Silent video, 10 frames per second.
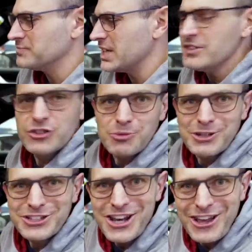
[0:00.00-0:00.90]

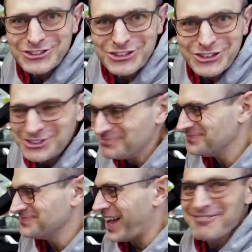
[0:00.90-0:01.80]
instrument cluster.
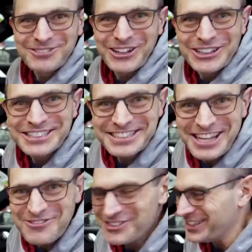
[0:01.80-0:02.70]
I'm gonna
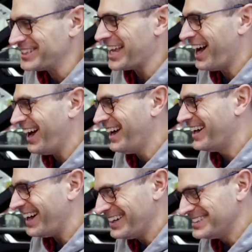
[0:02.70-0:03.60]
save this.
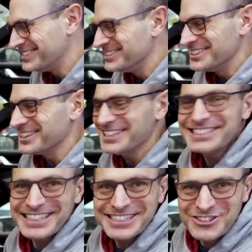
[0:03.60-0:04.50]

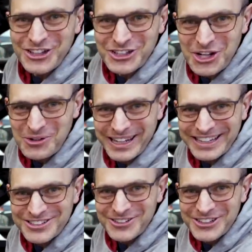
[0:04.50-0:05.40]
This is not going
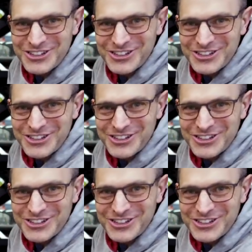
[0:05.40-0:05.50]
into the